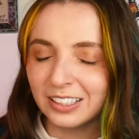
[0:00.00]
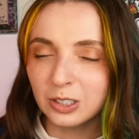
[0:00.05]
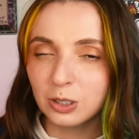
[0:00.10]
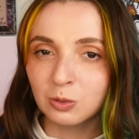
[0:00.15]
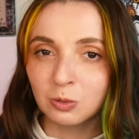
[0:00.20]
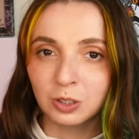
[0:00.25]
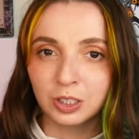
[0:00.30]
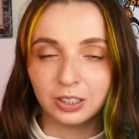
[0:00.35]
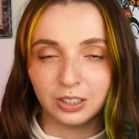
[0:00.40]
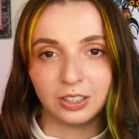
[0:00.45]
it's
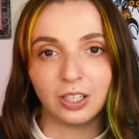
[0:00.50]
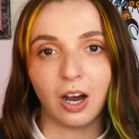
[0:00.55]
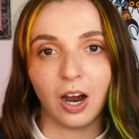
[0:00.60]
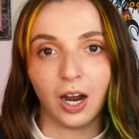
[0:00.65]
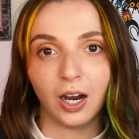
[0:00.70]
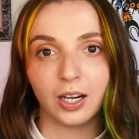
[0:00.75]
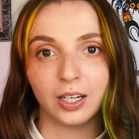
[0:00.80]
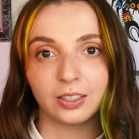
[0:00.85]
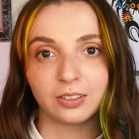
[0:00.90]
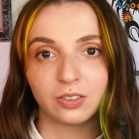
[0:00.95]
really
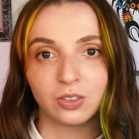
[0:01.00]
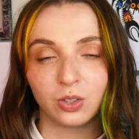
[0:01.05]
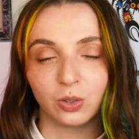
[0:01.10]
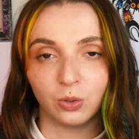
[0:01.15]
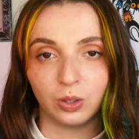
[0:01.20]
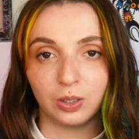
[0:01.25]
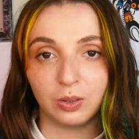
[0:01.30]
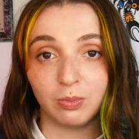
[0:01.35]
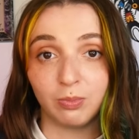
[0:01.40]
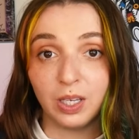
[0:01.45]
hard
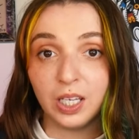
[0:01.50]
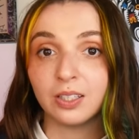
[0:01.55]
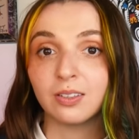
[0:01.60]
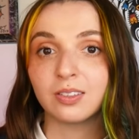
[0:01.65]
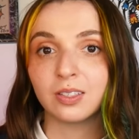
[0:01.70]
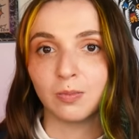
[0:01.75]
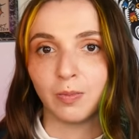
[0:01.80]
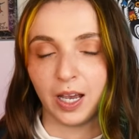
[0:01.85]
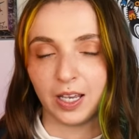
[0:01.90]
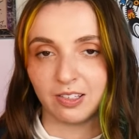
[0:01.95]
to admit
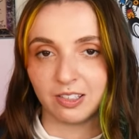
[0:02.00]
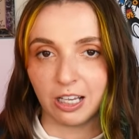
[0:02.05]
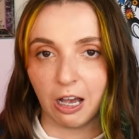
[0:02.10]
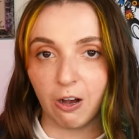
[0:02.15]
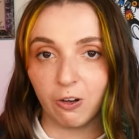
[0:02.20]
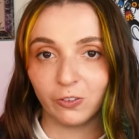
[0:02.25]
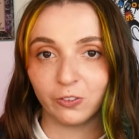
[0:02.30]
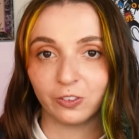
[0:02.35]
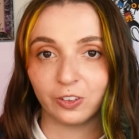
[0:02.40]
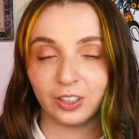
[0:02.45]
to
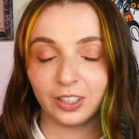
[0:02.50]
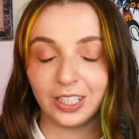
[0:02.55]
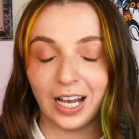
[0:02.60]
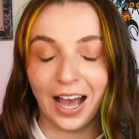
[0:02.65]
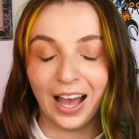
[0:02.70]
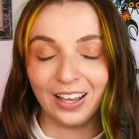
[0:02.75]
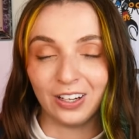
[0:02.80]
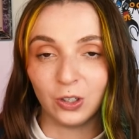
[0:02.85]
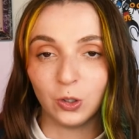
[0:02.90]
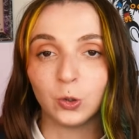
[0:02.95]
myself.
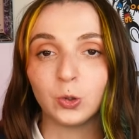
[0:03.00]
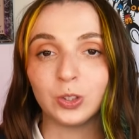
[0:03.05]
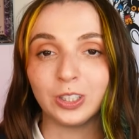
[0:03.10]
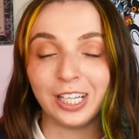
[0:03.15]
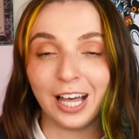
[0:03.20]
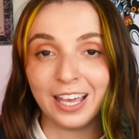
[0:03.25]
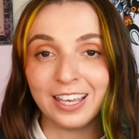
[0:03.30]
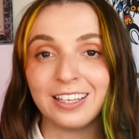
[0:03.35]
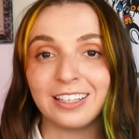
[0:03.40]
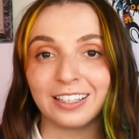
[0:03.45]
I don't
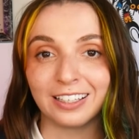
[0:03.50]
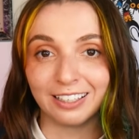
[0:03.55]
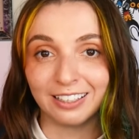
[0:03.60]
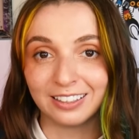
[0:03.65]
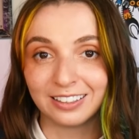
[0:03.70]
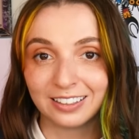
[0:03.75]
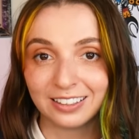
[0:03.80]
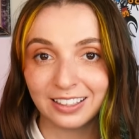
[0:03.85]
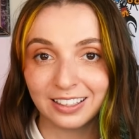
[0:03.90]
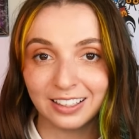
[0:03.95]
like
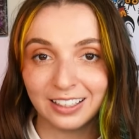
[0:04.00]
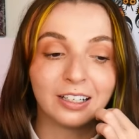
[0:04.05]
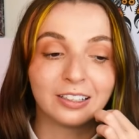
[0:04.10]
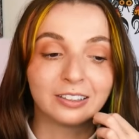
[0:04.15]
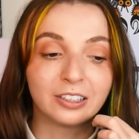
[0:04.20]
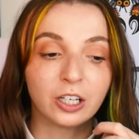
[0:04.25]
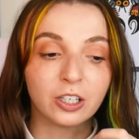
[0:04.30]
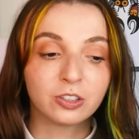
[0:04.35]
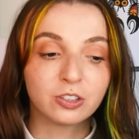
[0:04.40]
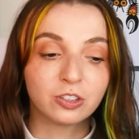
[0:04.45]
it.
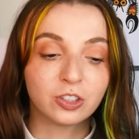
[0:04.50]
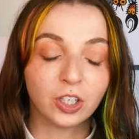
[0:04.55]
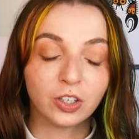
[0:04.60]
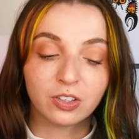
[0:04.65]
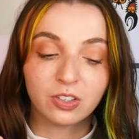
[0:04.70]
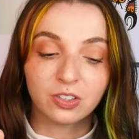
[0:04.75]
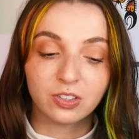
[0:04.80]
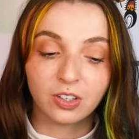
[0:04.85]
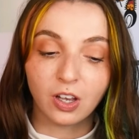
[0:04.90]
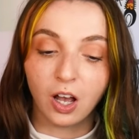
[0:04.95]
There's
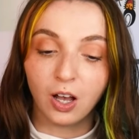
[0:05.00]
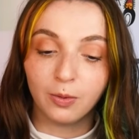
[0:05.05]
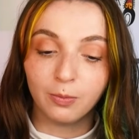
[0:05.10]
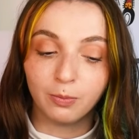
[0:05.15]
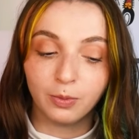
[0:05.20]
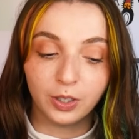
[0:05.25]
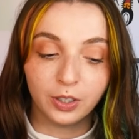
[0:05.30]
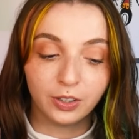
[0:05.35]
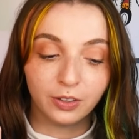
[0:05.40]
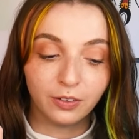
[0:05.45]
just
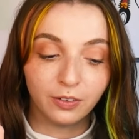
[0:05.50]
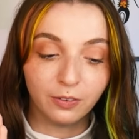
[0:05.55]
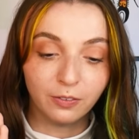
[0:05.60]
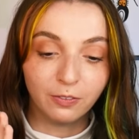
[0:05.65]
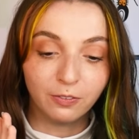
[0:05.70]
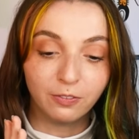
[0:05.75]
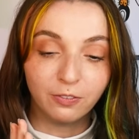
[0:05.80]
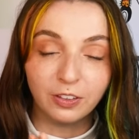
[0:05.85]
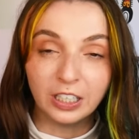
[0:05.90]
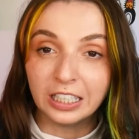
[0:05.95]
some
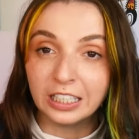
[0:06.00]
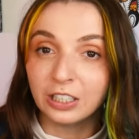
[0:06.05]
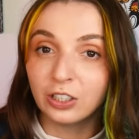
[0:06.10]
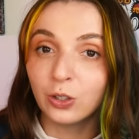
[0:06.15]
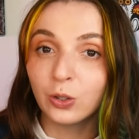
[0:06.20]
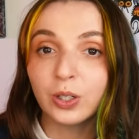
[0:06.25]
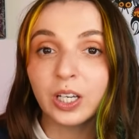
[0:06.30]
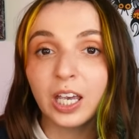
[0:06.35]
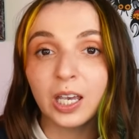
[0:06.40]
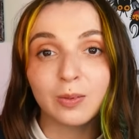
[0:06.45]

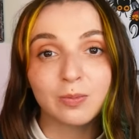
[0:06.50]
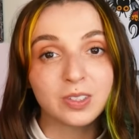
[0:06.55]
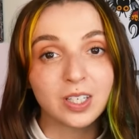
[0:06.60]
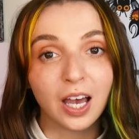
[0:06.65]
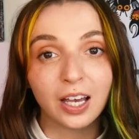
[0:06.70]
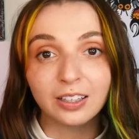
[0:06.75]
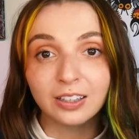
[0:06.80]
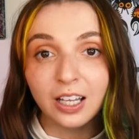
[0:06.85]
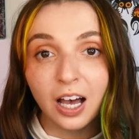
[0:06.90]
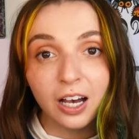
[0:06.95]
video games
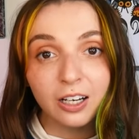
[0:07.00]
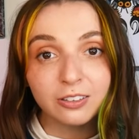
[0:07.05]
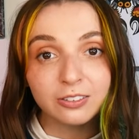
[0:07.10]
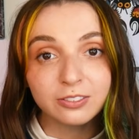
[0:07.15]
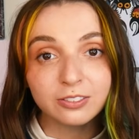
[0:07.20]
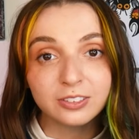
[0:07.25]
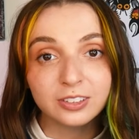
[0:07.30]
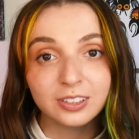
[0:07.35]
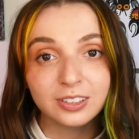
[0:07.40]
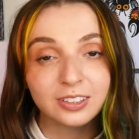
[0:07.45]
I
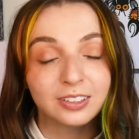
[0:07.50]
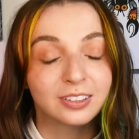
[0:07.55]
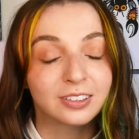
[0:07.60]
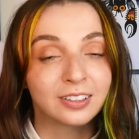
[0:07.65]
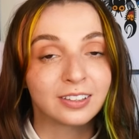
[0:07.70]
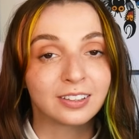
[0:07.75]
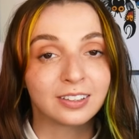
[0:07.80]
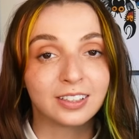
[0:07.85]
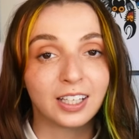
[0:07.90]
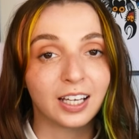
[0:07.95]
loved
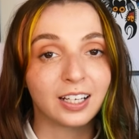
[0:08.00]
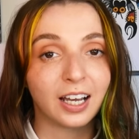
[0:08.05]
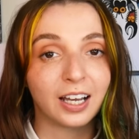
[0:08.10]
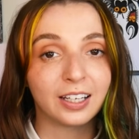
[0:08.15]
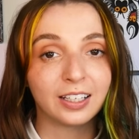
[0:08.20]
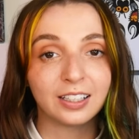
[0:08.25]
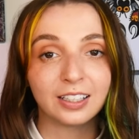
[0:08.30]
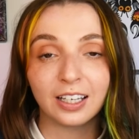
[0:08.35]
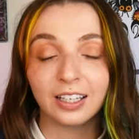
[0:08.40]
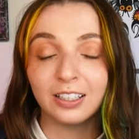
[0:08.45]
that
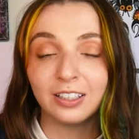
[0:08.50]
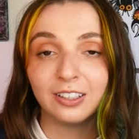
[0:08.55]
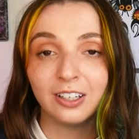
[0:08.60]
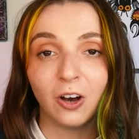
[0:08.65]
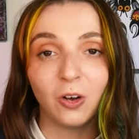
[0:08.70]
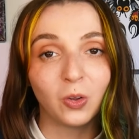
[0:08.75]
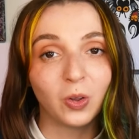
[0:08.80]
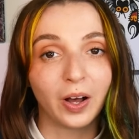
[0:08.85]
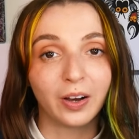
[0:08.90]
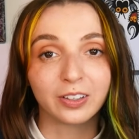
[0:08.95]
I can
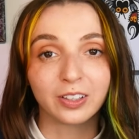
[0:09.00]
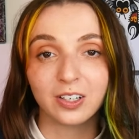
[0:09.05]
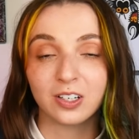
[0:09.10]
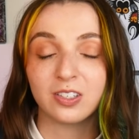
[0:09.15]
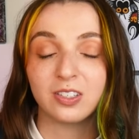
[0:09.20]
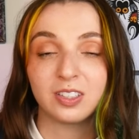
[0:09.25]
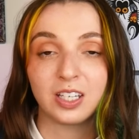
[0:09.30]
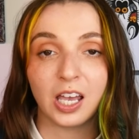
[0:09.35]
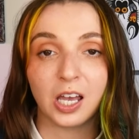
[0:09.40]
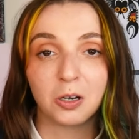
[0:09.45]
no longer
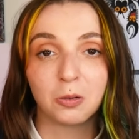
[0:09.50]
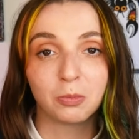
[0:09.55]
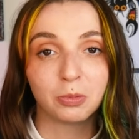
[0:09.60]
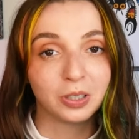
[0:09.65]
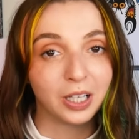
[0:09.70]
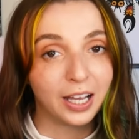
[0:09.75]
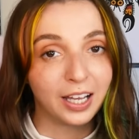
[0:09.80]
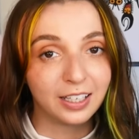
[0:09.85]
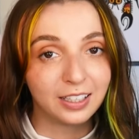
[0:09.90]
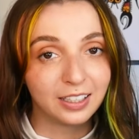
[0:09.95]
stand
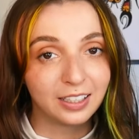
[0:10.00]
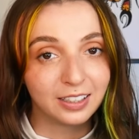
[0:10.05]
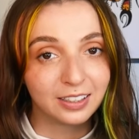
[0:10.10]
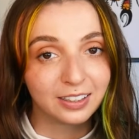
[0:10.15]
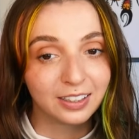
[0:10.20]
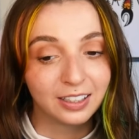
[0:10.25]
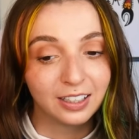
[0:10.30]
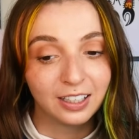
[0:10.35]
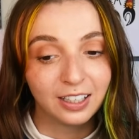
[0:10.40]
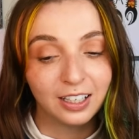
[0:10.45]

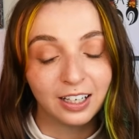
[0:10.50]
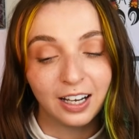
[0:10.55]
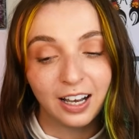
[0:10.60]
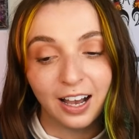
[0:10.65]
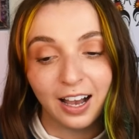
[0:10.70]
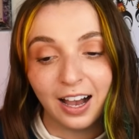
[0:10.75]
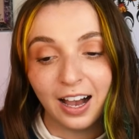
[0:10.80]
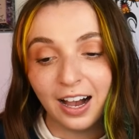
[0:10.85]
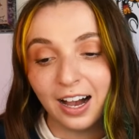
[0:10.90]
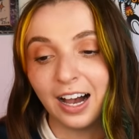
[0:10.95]
playing.
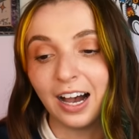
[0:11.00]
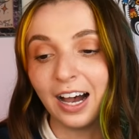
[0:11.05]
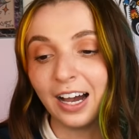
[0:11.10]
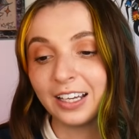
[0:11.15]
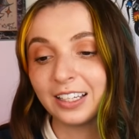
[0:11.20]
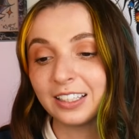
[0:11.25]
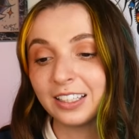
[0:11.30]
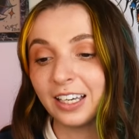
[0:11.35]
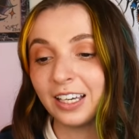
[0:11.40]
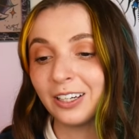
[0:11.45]

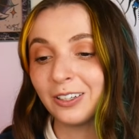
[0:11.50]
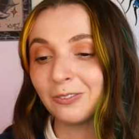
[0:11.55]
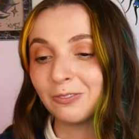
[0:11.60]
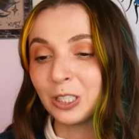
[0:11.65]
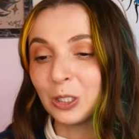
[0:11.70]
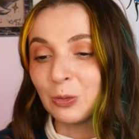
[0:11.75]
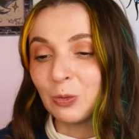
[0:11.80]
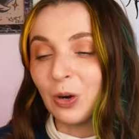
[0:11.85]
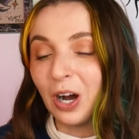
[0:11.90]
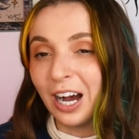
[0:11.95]
I can't
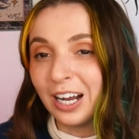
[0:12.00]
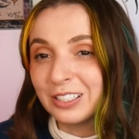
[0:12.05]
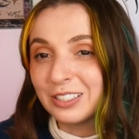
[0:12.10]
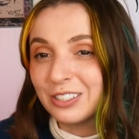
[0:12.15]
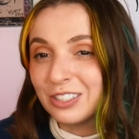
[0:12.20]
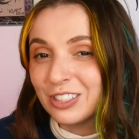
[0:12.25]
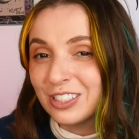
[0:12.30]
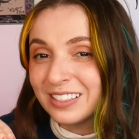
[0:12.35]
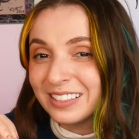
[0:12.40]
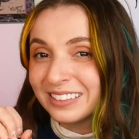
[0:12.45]

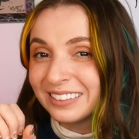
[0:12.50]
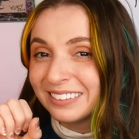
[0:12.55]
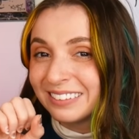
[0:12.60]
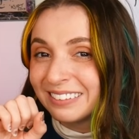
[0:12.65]
rewatch